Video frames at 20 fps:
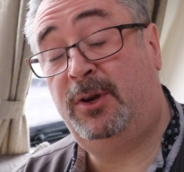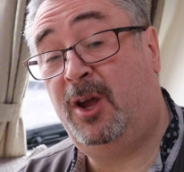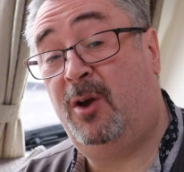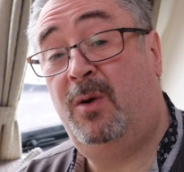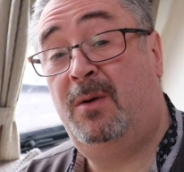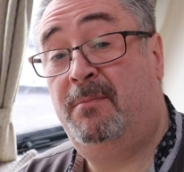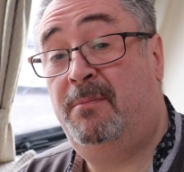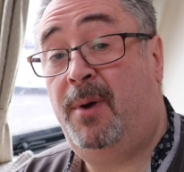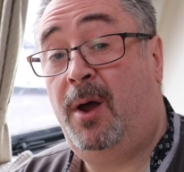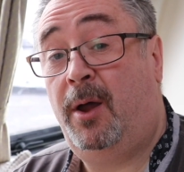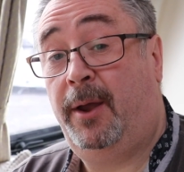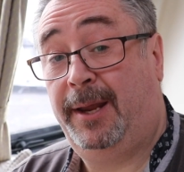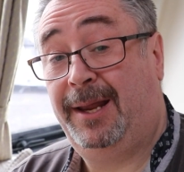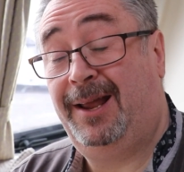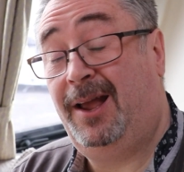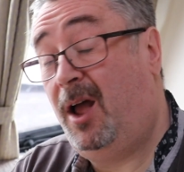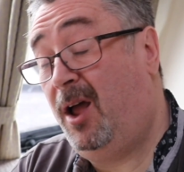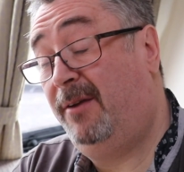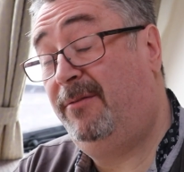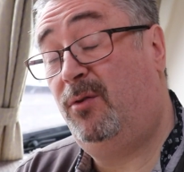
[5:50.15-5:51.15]
go and buy.
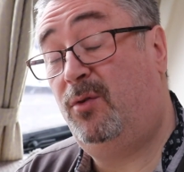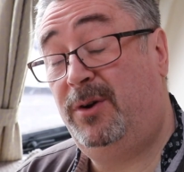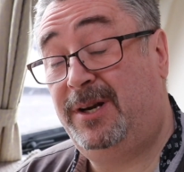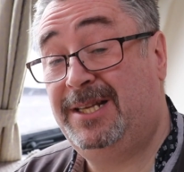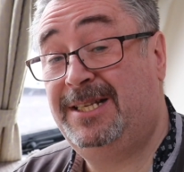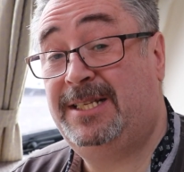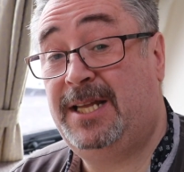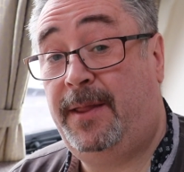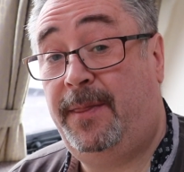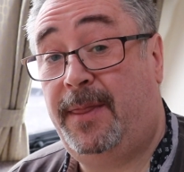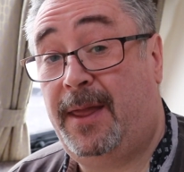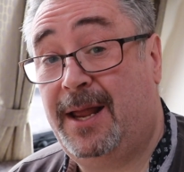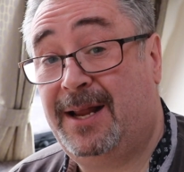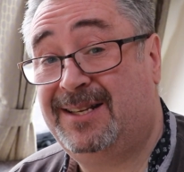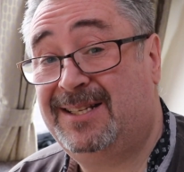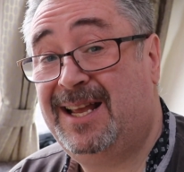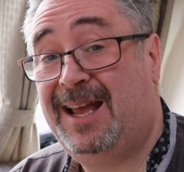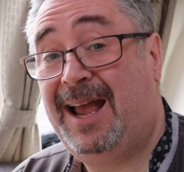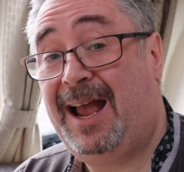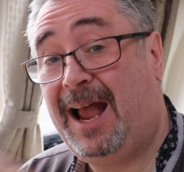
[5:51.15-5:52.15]
I've already said
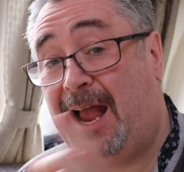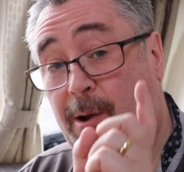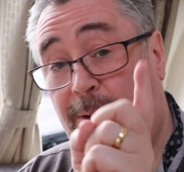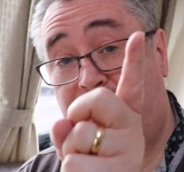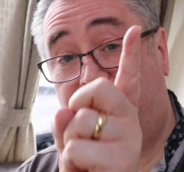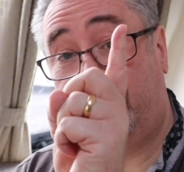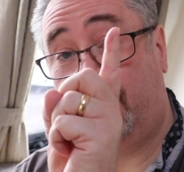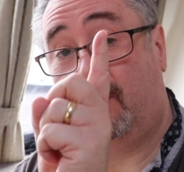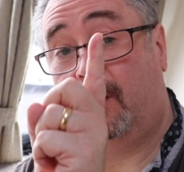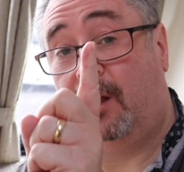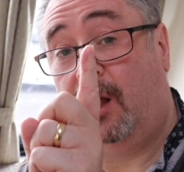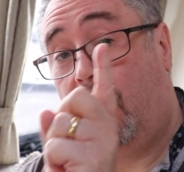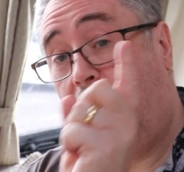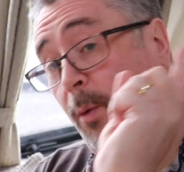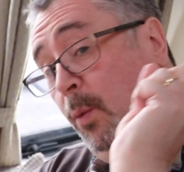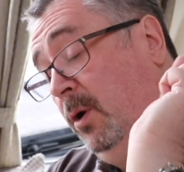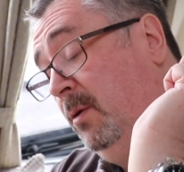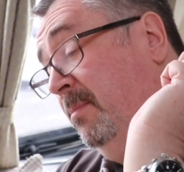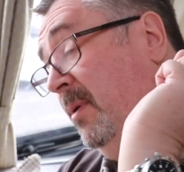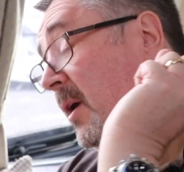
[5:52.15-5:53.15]
that. However, I
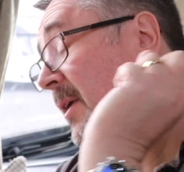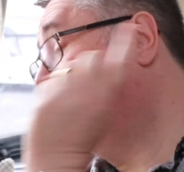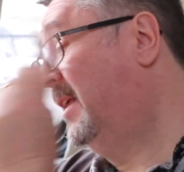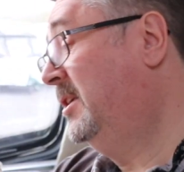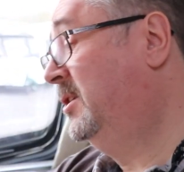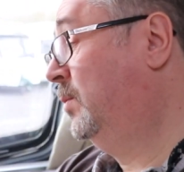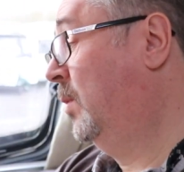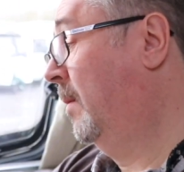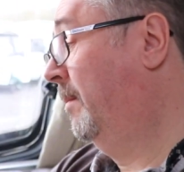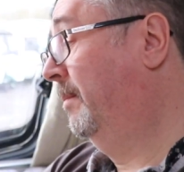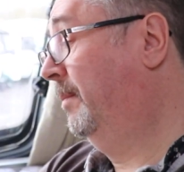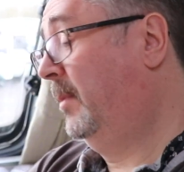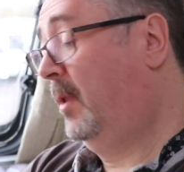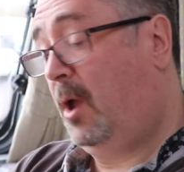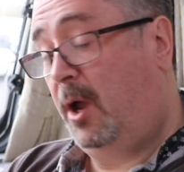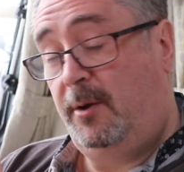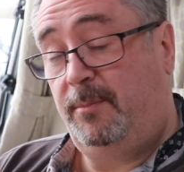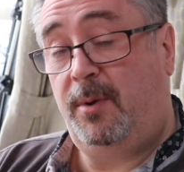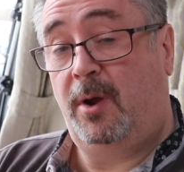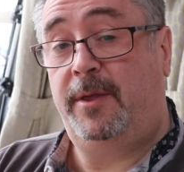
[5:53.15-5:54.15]
wouldn't buy this one.
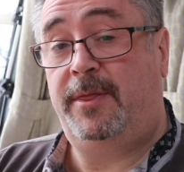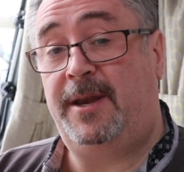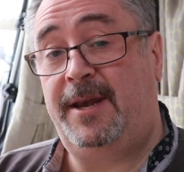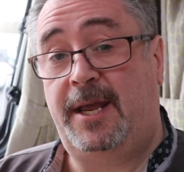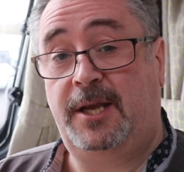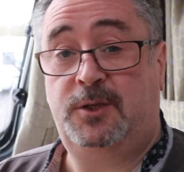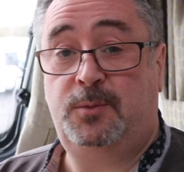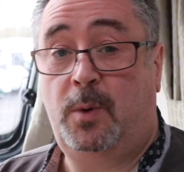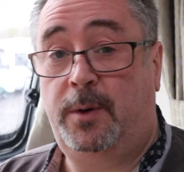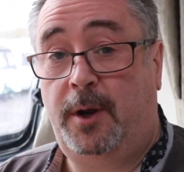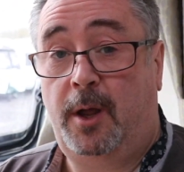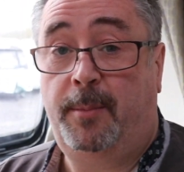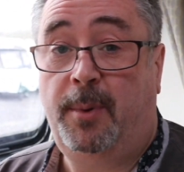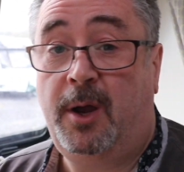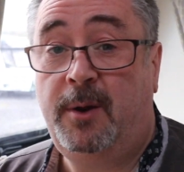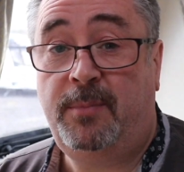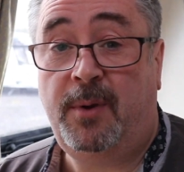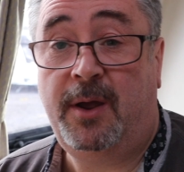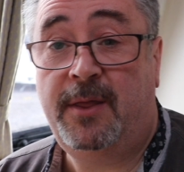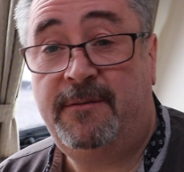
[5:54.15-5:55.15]
I'd buy the next one up.
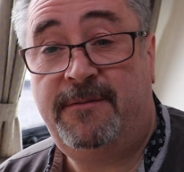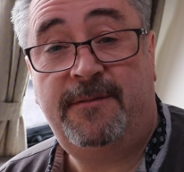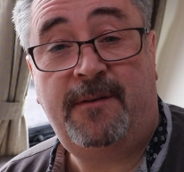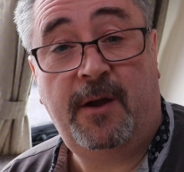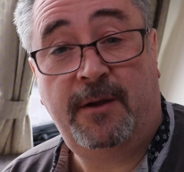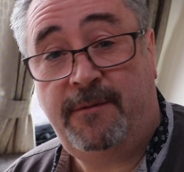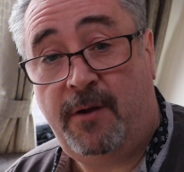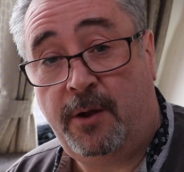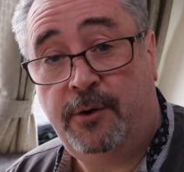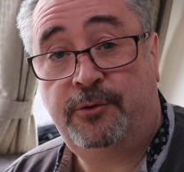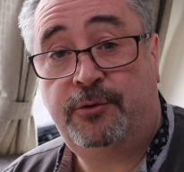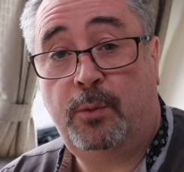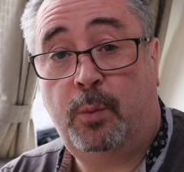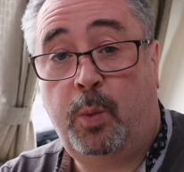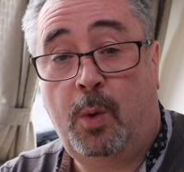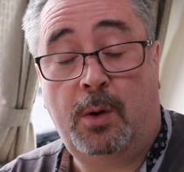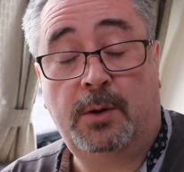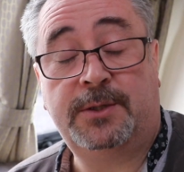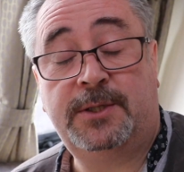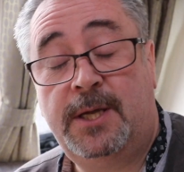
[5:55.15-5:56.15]
I'd buy the 500
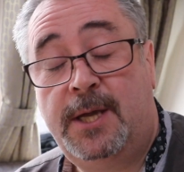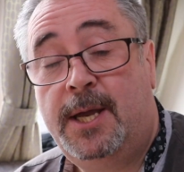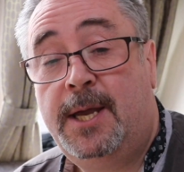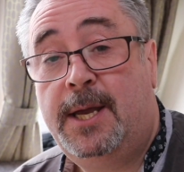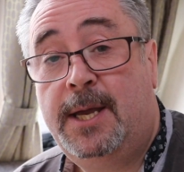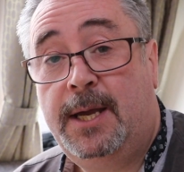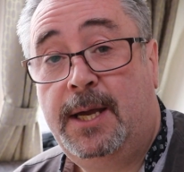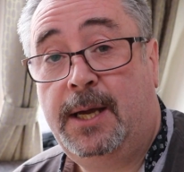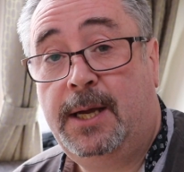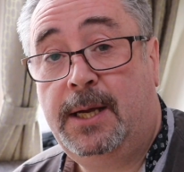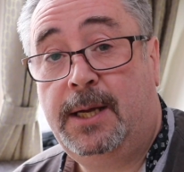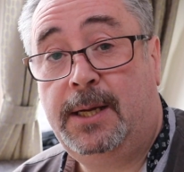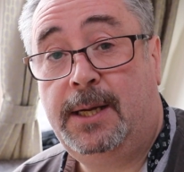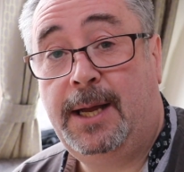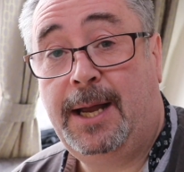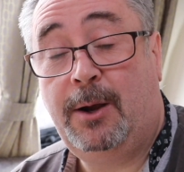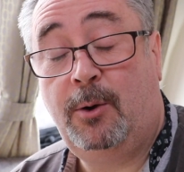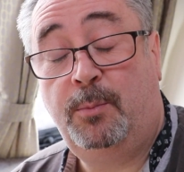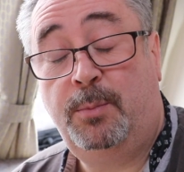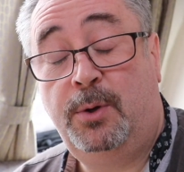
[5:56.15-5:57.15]
watt
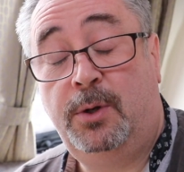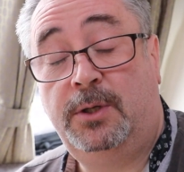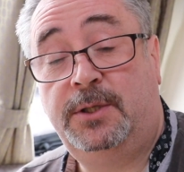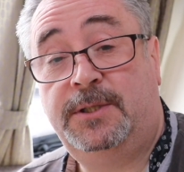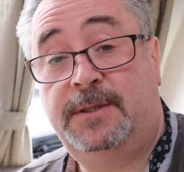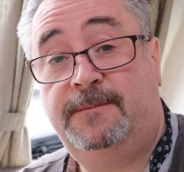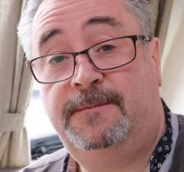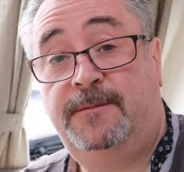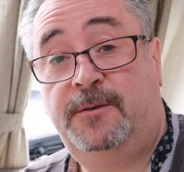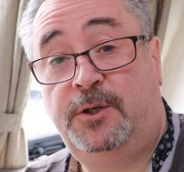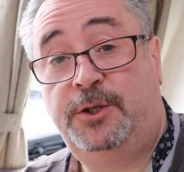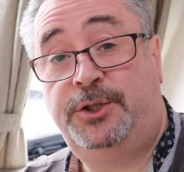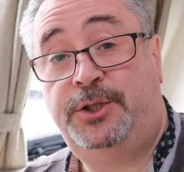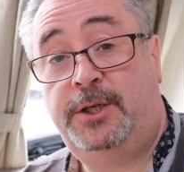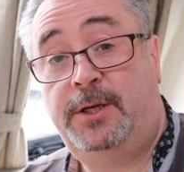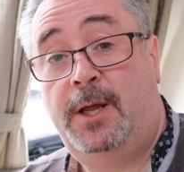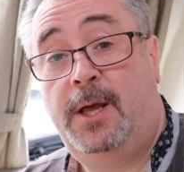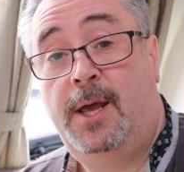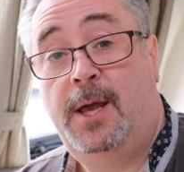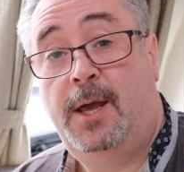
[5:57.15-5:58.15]
output
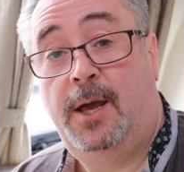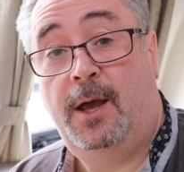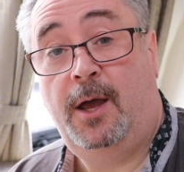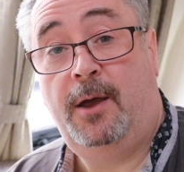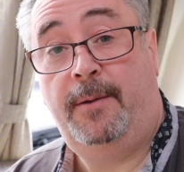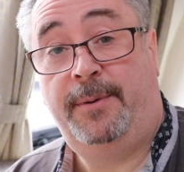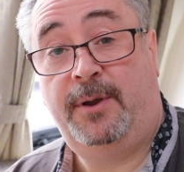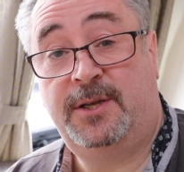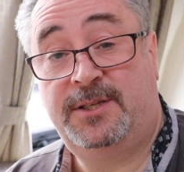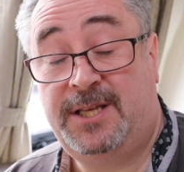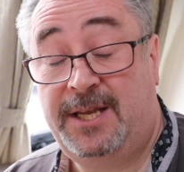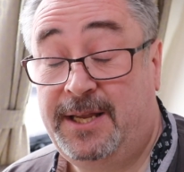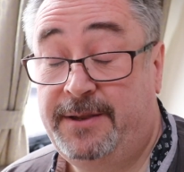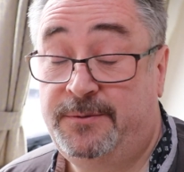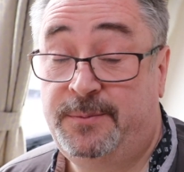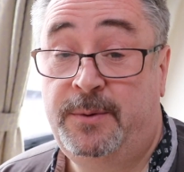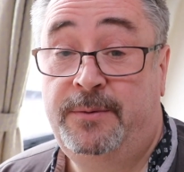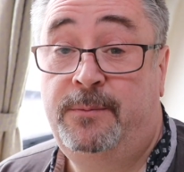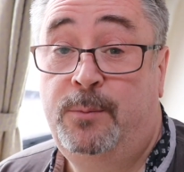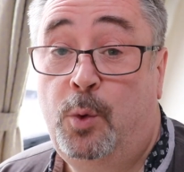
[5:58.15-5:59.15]
version because that
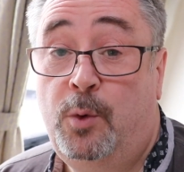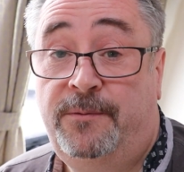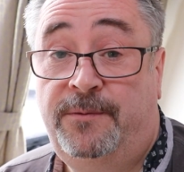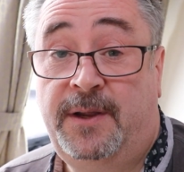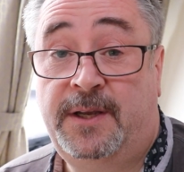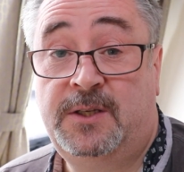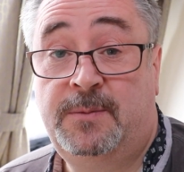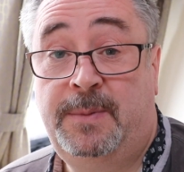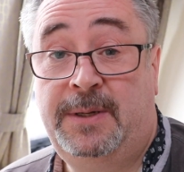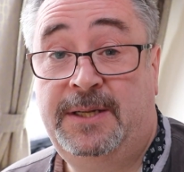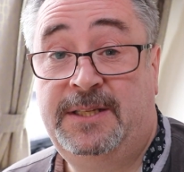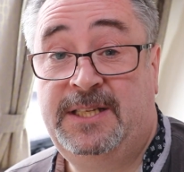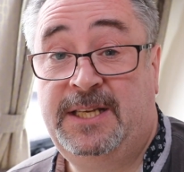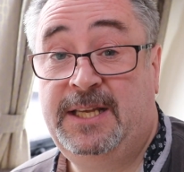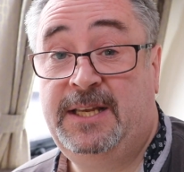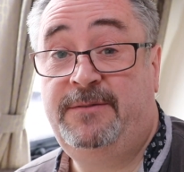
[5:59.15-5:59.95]
gives me more flexibility and